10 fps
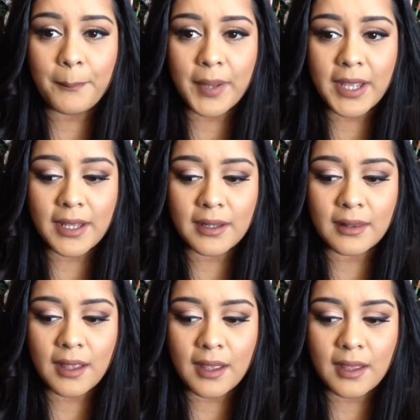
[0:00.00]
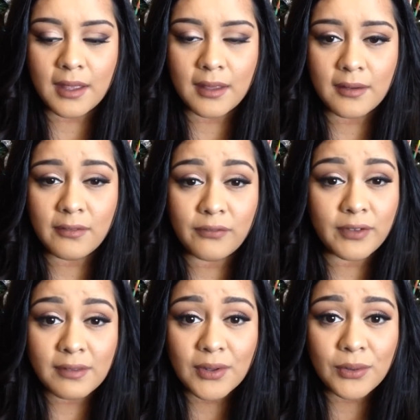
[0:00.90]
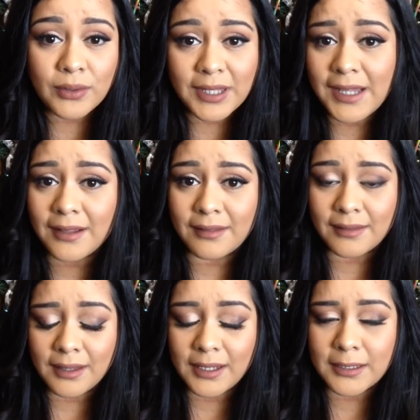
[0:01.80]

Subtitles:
But physical needs